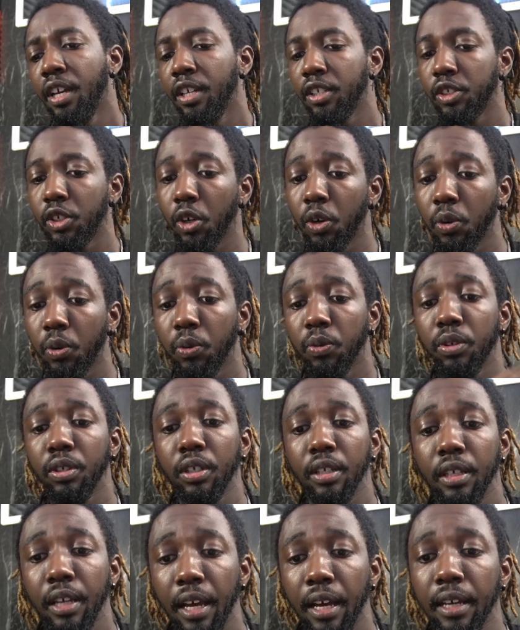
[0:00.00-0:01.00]
So
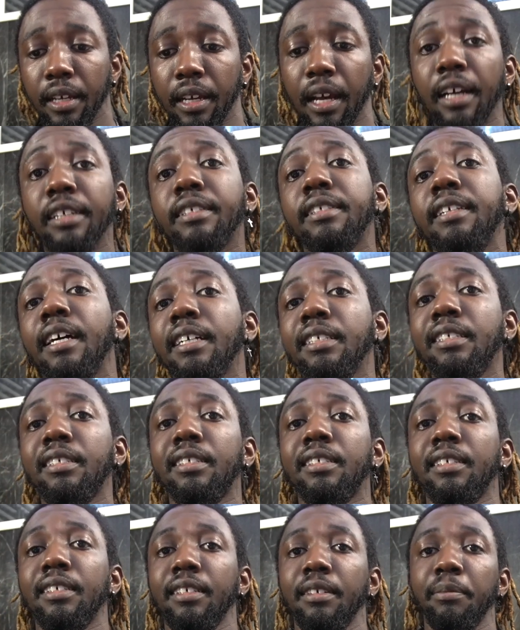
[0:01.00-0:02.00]
yeah, guys,
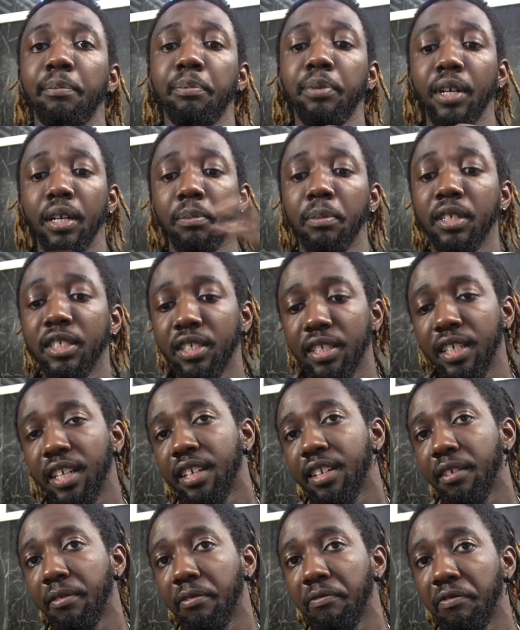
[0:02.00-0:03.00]
that's pretty much the
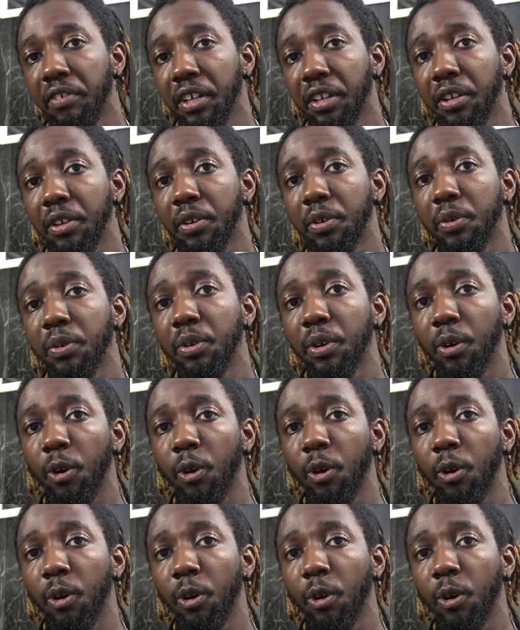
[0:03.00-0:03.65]
end of the video.